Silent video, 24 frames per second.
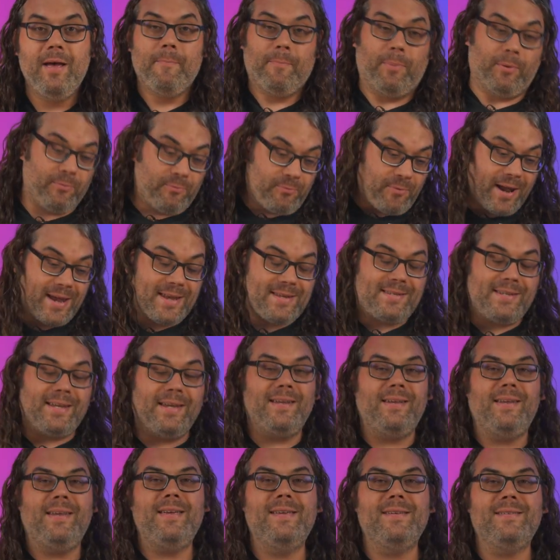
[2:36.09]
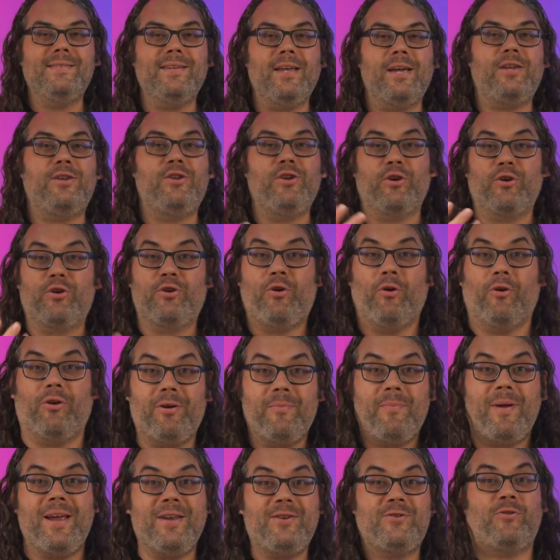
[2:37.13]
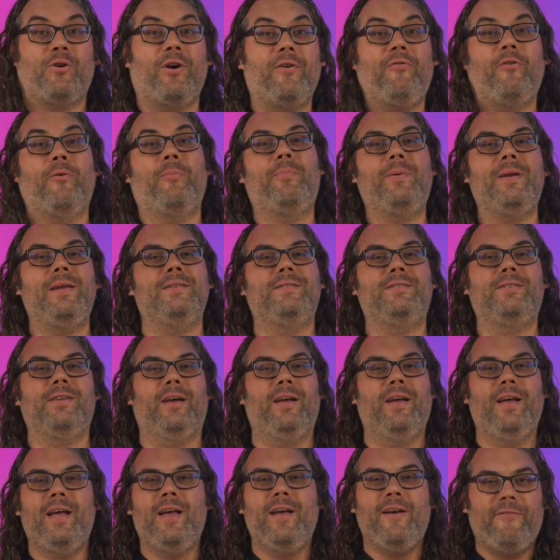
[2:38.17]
But resin is like your gourmet truffle pizza.